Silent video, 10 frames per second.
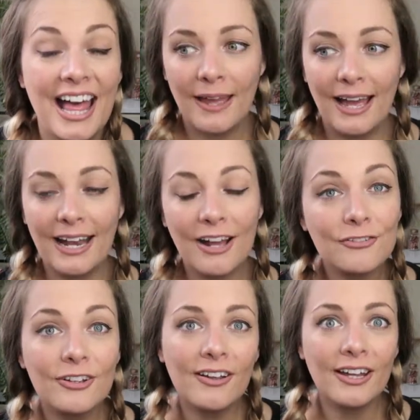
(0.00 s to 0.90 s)
And
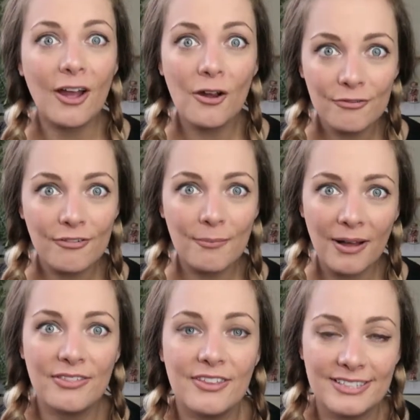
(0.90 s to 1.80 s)
after like over a
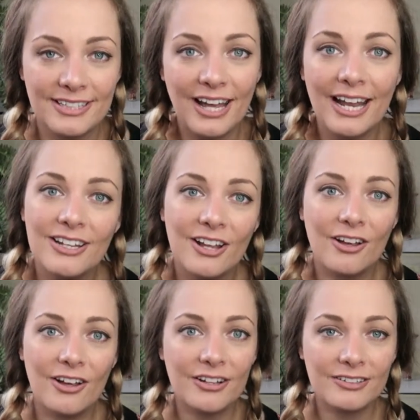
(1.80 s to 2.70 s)
month, I still hadn't
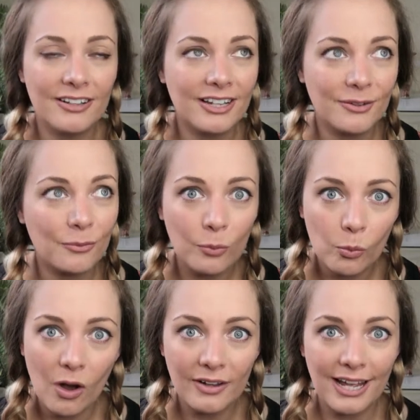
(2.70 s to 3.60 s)
heard like
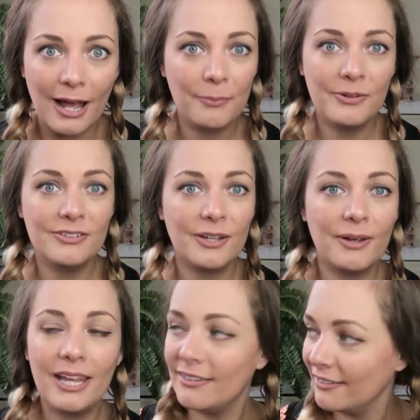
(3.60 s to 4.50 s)
what had happened to it.